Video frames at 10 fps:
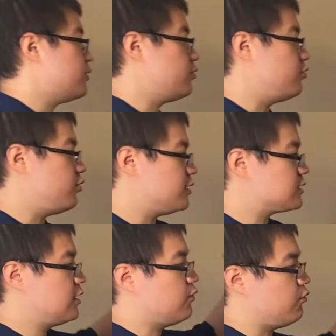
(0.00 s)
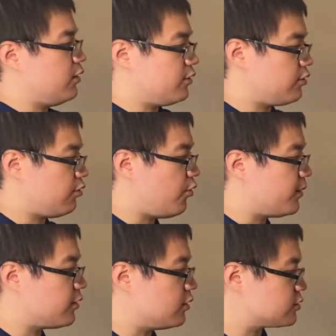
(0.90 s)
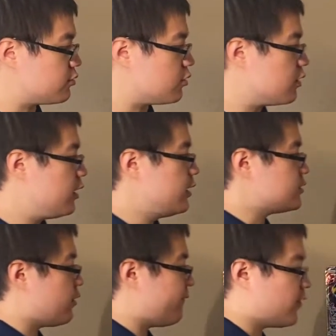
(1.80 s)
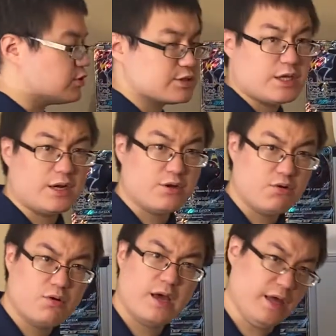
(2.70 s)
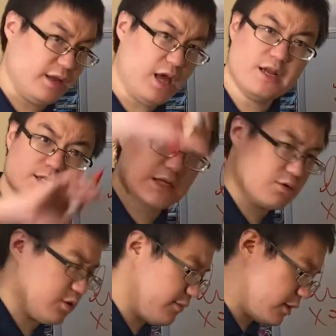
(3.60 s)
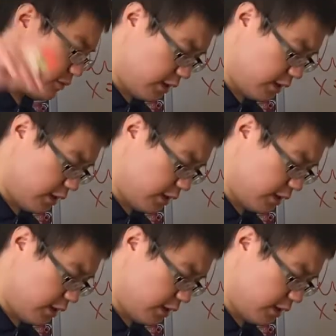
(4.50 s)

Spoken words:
to do this with L'Hopital's rule. So the first thing to do in any single limit,